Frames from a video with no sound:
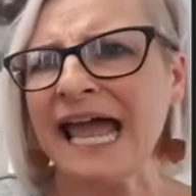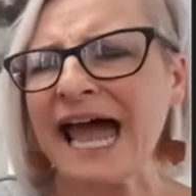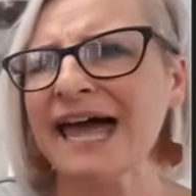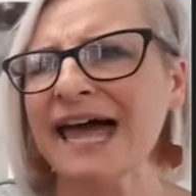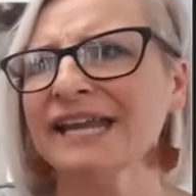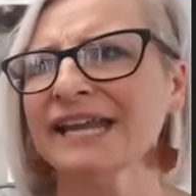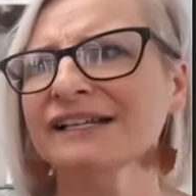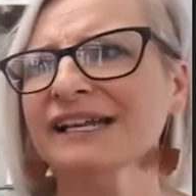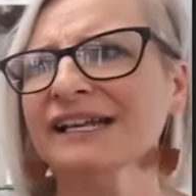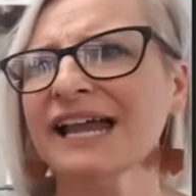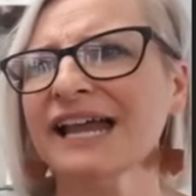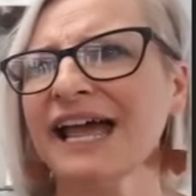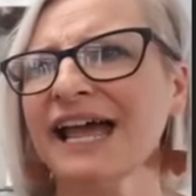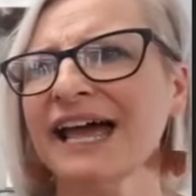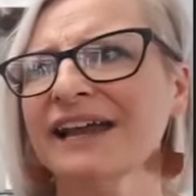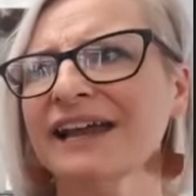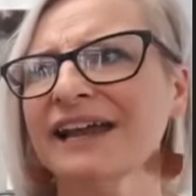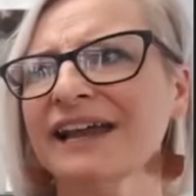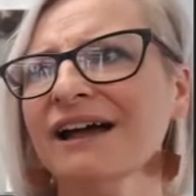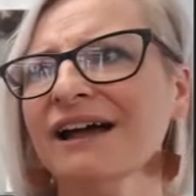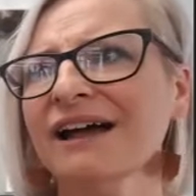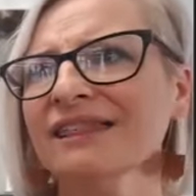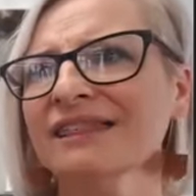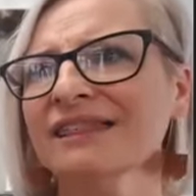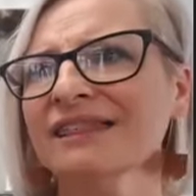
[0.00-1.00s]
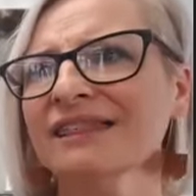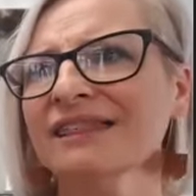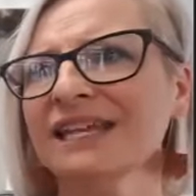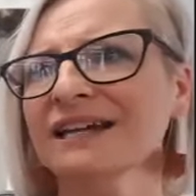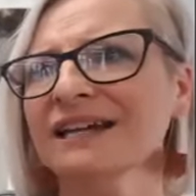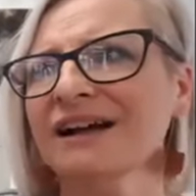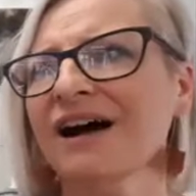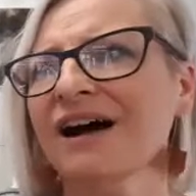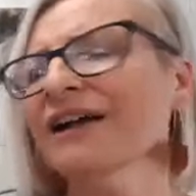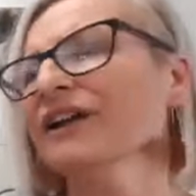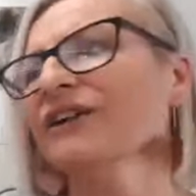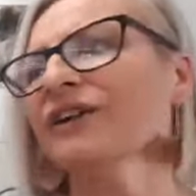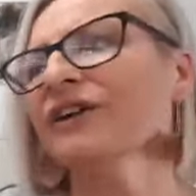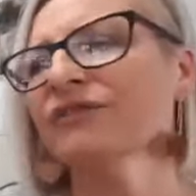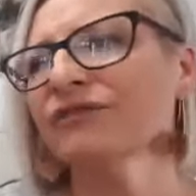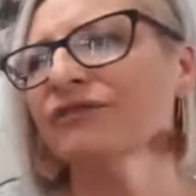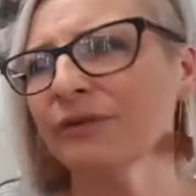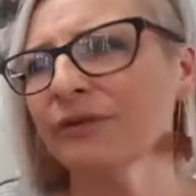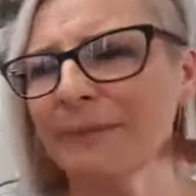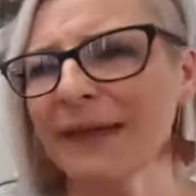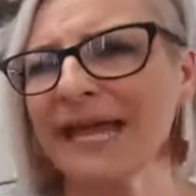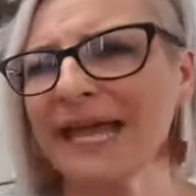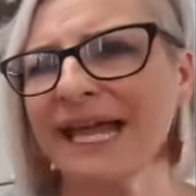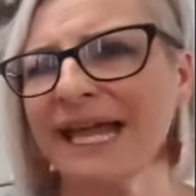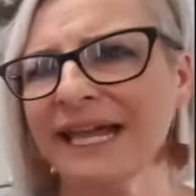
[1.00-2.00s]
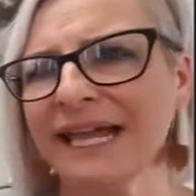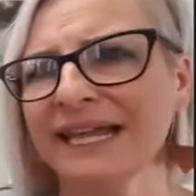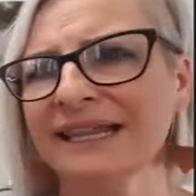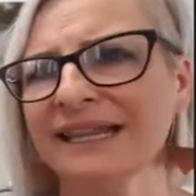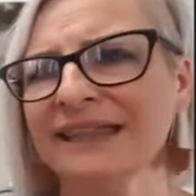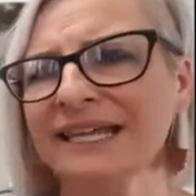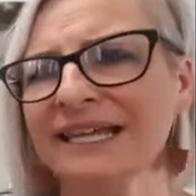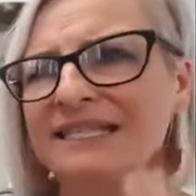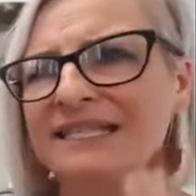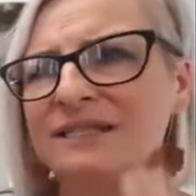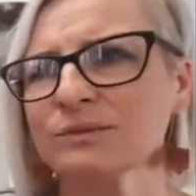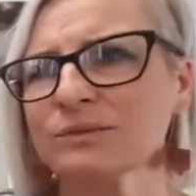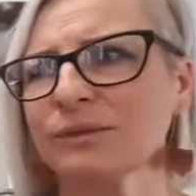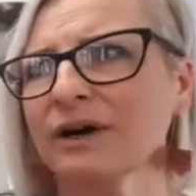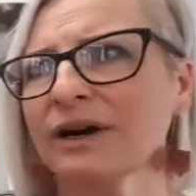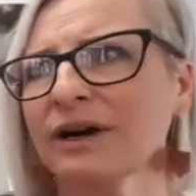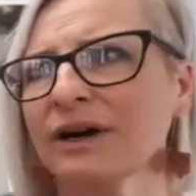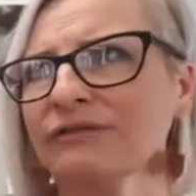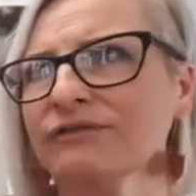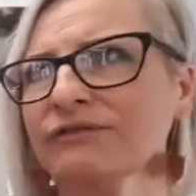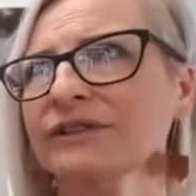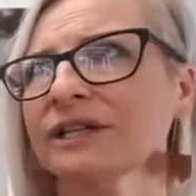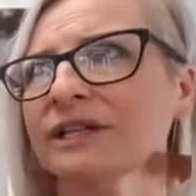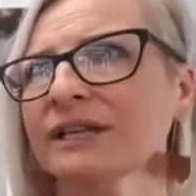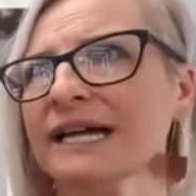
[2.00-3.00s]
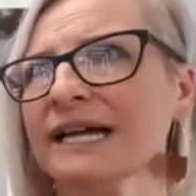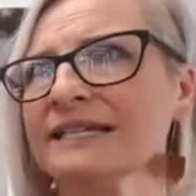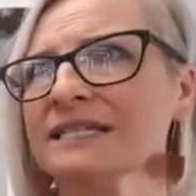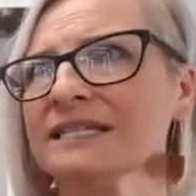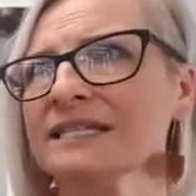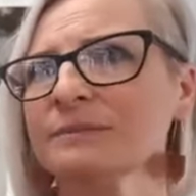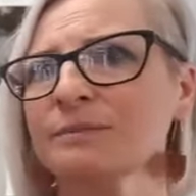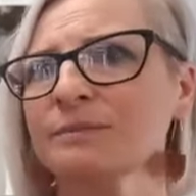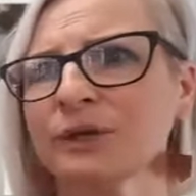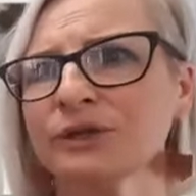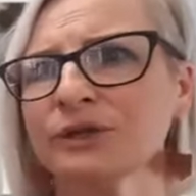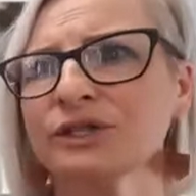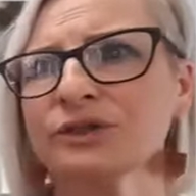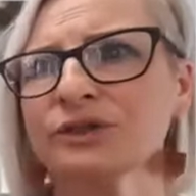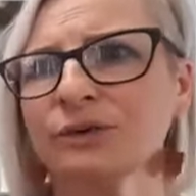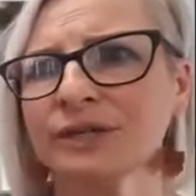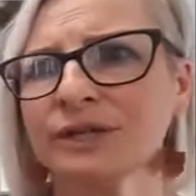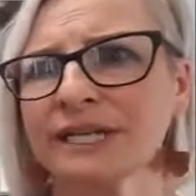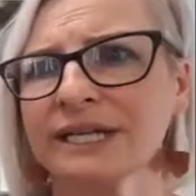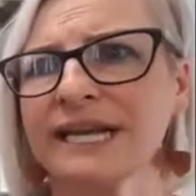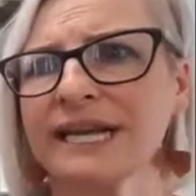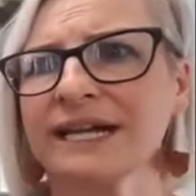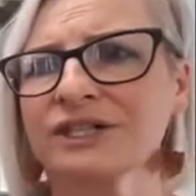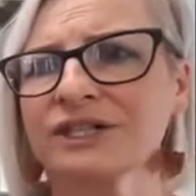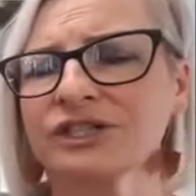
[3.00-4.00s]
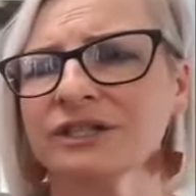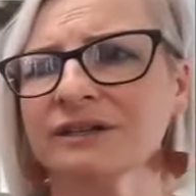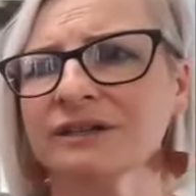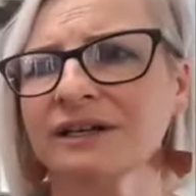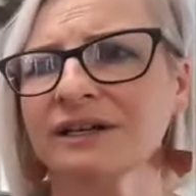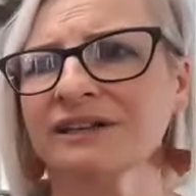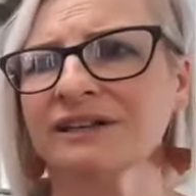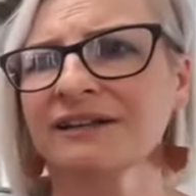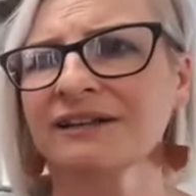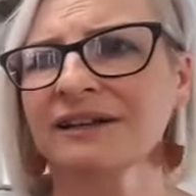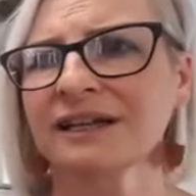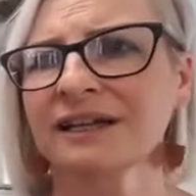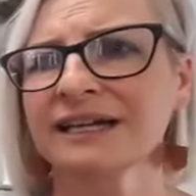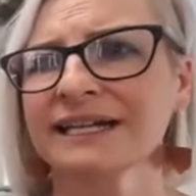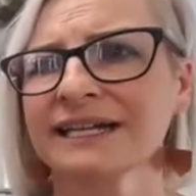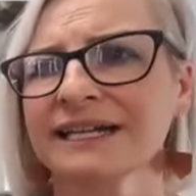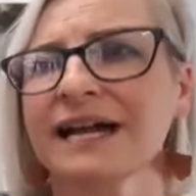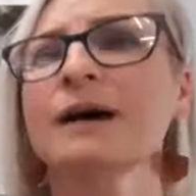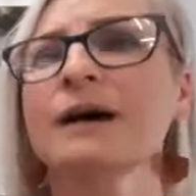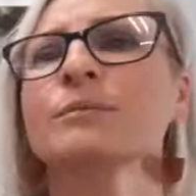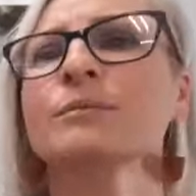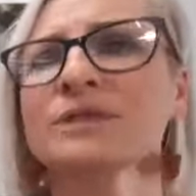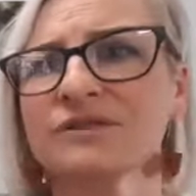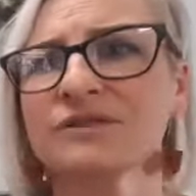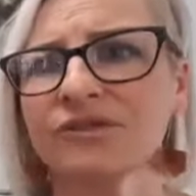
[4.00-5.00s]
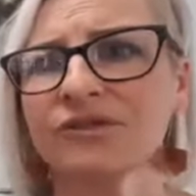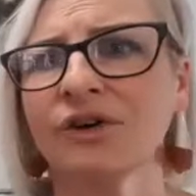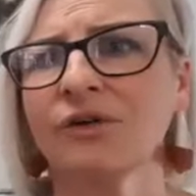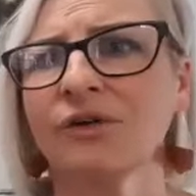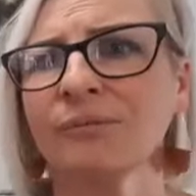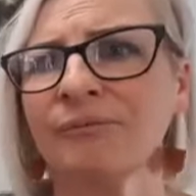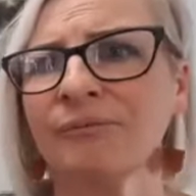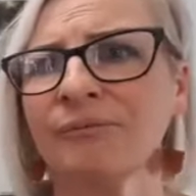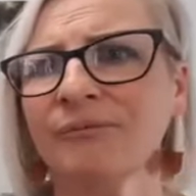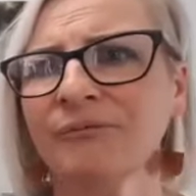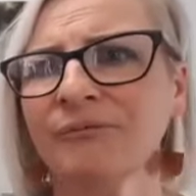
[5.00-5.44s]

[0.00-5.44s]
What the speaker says: And I think, I don't know, for me, that's where I feel that spiritual connection comes from,